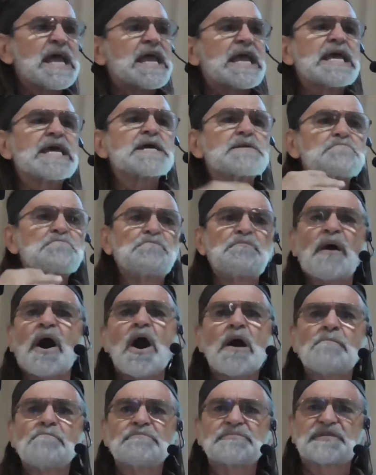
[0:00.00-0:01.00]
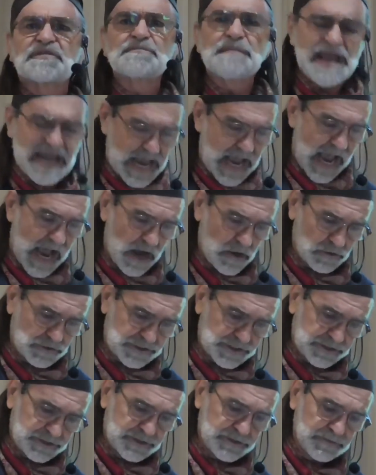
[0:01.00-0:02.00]
It bums me
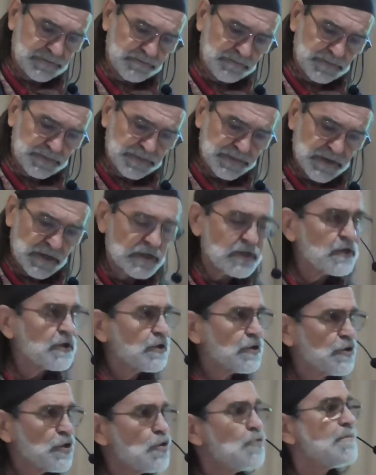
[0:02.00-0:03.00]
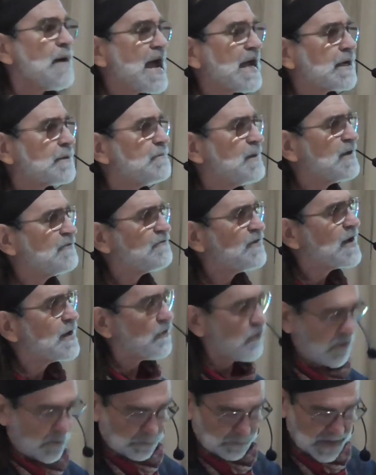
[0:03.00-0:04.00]
out. You make me feel
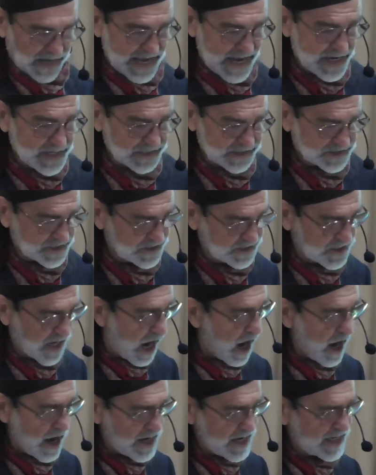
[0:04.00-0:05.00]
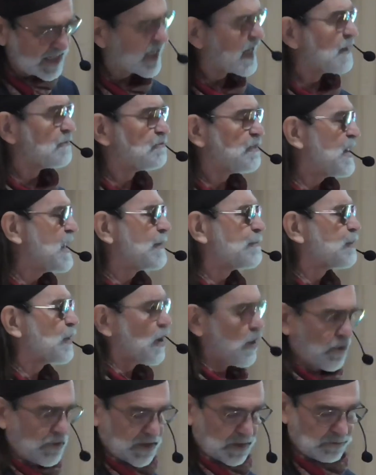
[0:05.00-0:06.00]
the planet's dying and people
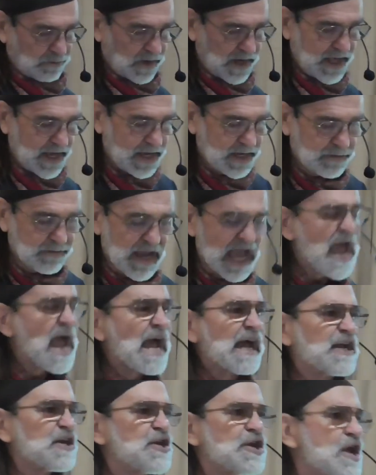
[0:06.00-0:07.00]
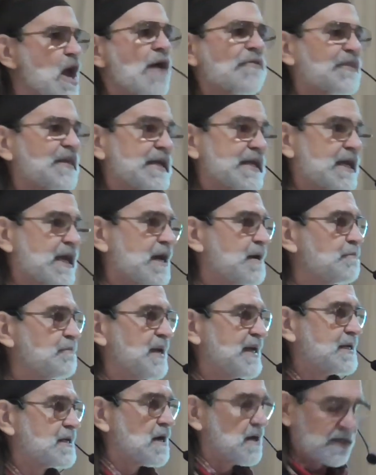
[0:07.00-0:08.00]
are to blame and nothing can be
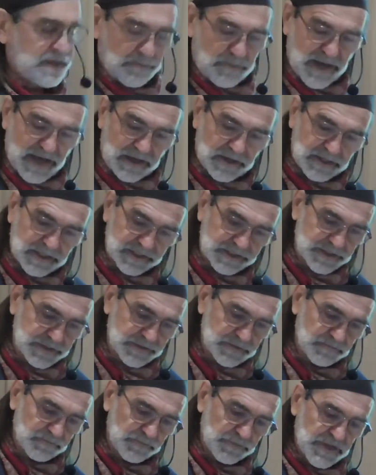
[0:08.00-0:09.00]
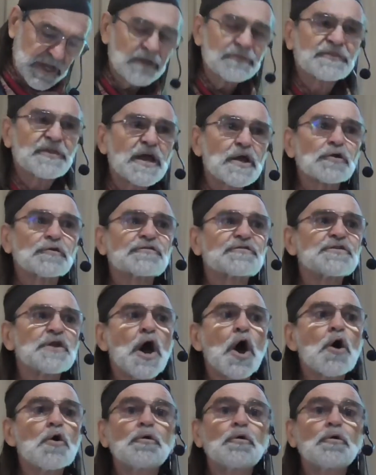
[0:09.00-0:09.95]
done about it. There's no